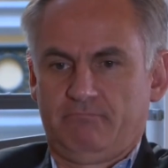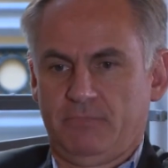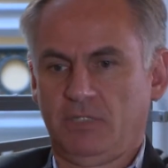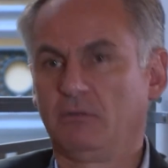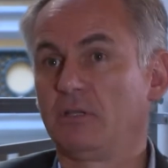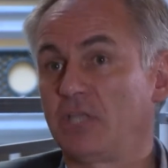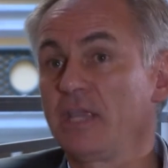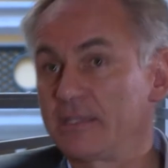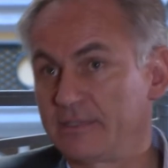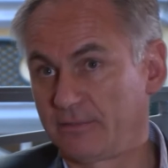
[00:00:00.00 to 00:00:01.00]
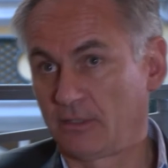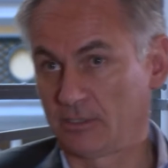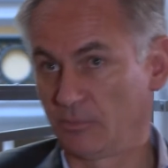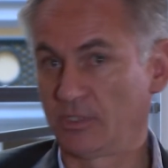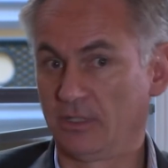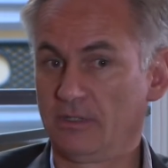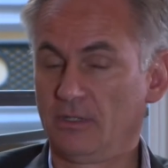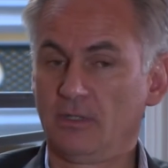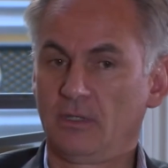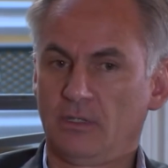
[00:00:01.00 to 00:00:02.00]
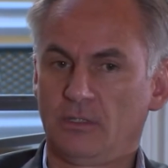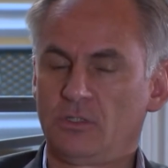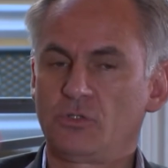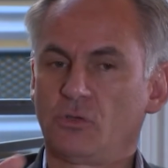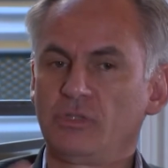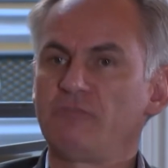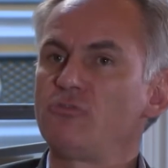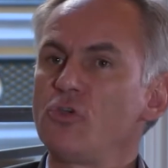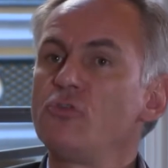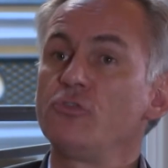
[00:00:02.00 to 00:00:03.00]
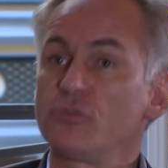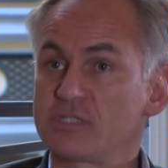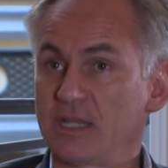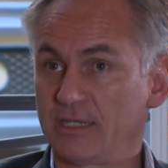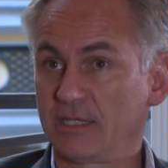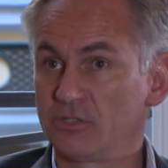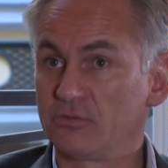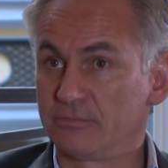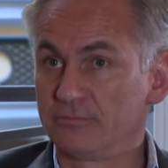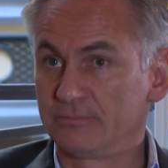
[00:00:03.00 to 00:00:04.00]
you know, a ticket ultimately, you don't even know who you're selling it to.